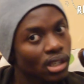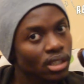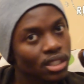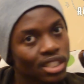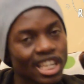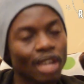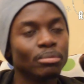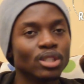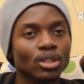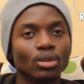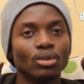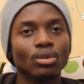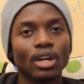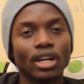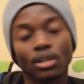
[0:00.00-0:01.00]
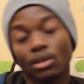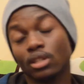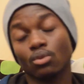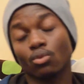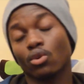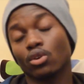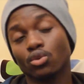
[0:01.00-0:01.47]
skeptical
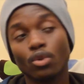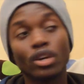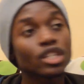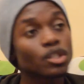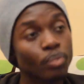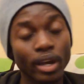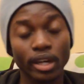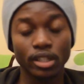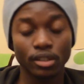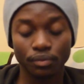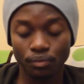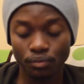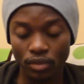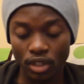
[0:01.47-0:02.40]
as what to expect.